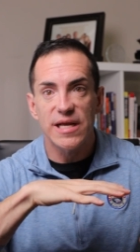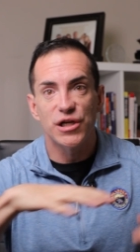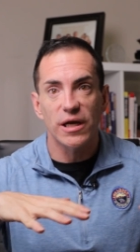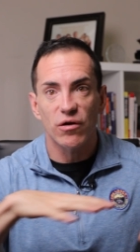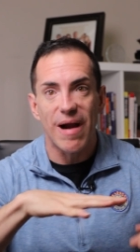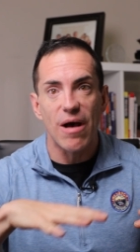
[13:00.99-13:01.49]

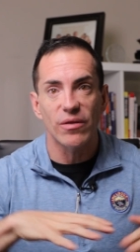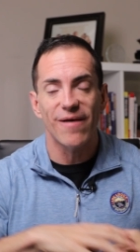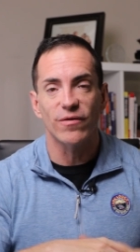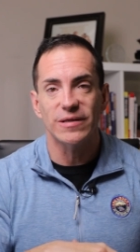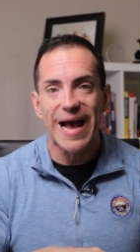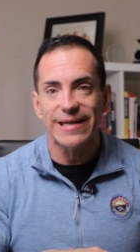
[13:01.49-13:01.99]
teaching ground
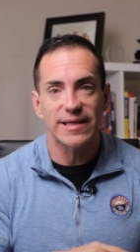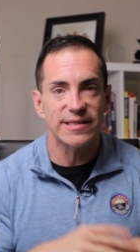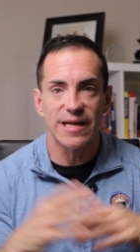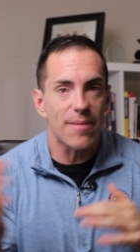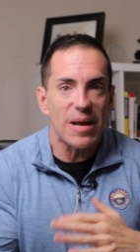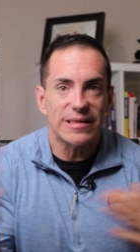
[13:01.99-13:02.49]
level
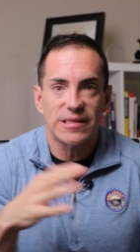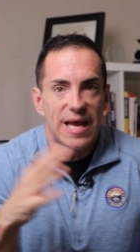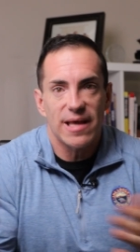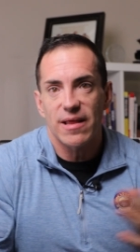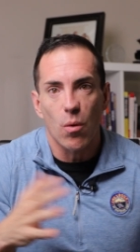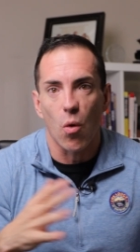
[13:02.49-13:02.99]
tactics. And I'm not
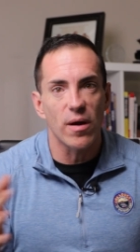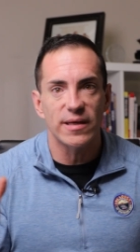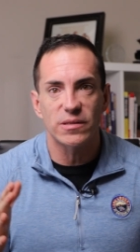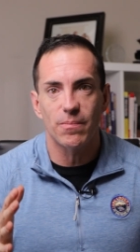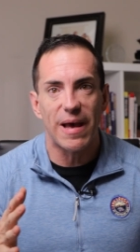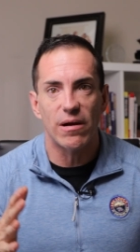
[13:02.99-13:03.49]
saying that one
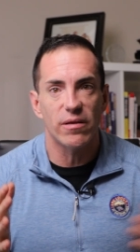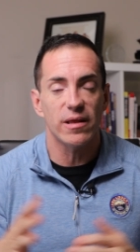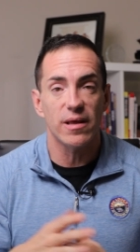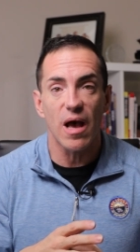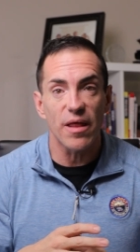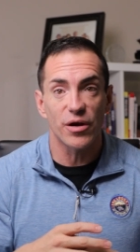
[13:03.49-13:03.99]
is better
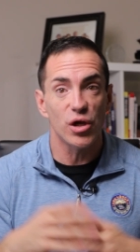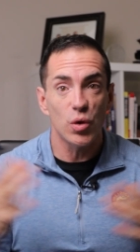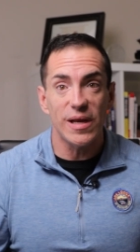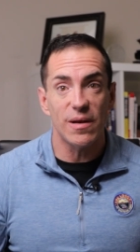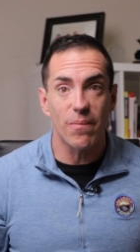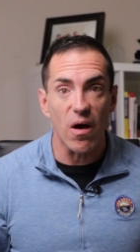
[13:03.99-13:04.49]
than the other,
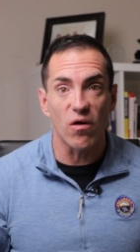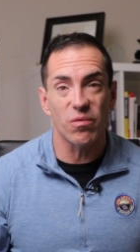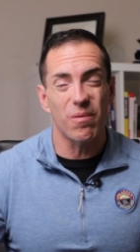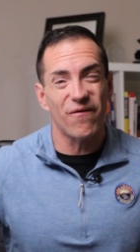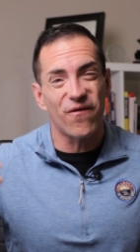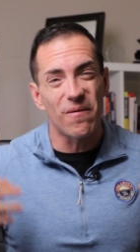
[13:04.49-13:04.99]
you need
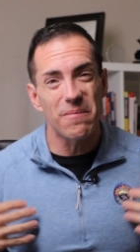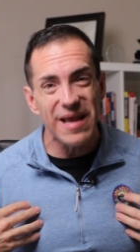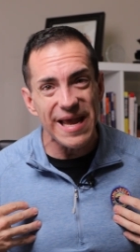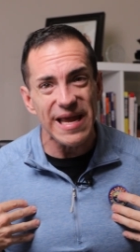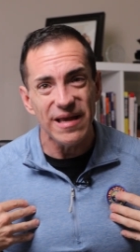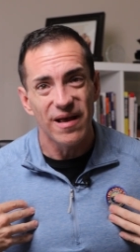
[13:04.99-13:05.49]
both. But for
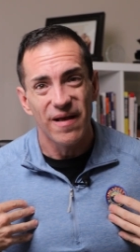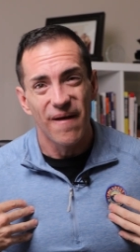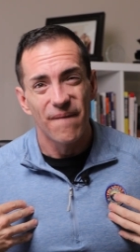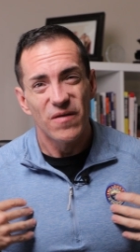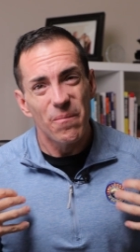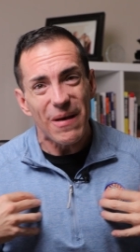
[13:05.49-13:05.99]
me,
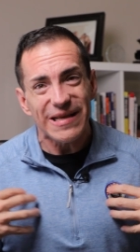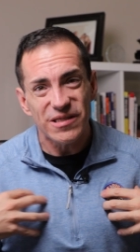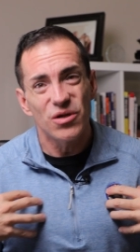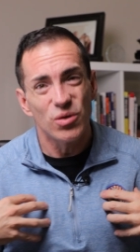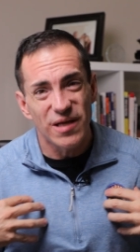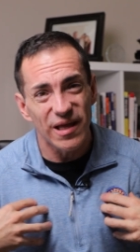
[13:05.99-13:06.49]
the
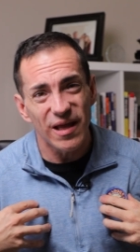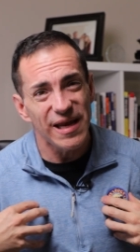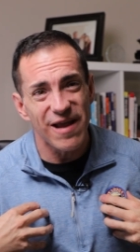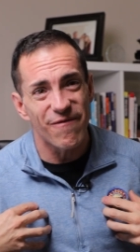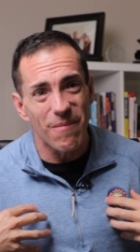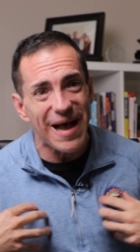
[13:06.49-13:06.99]
best
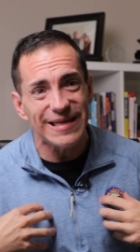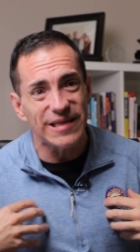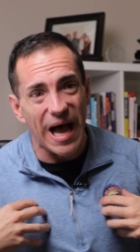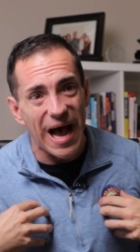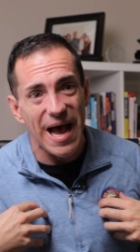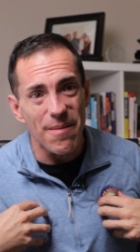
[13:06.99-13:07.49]
utility of my
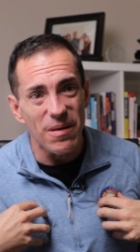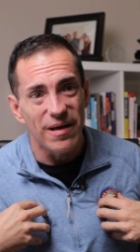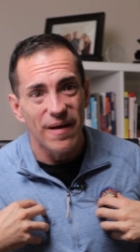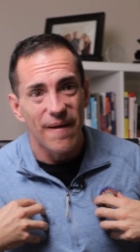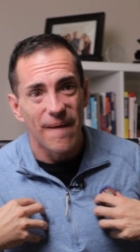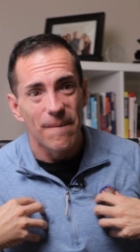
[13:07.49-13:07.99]
time
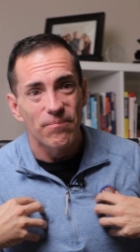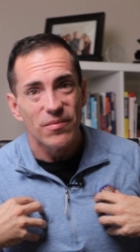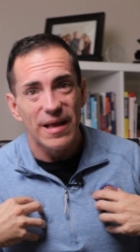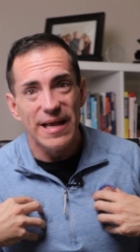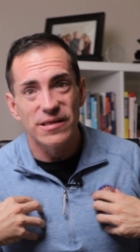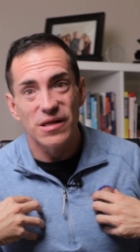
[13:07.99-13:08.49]

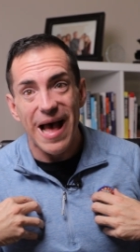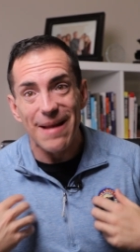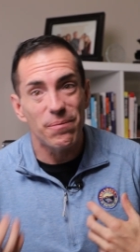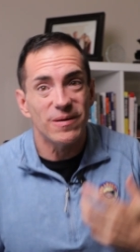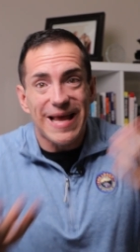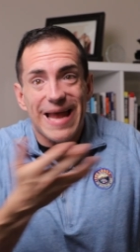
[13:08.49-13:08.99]
is
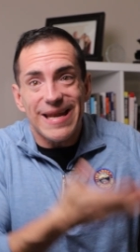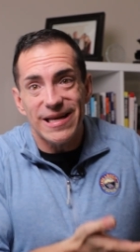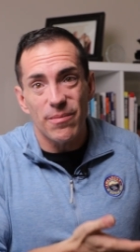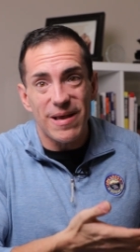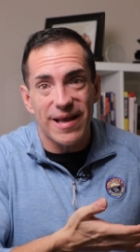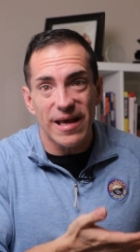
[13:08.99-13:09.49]
not
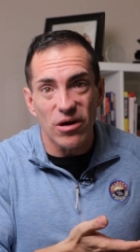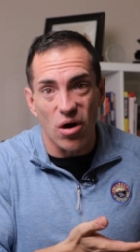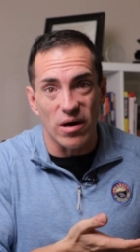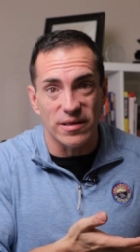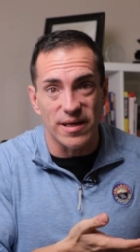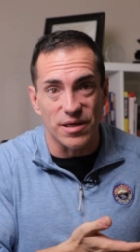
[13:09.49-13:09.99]
pretending to be a
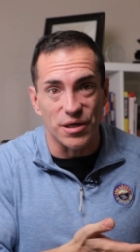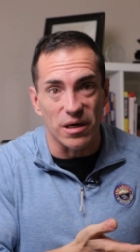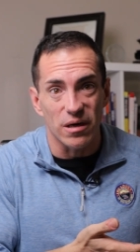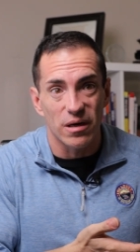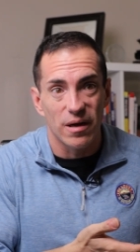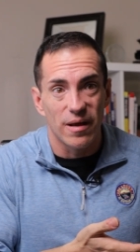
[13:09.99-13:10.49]
kindergarten
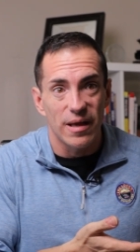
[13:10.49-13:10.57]
teacher.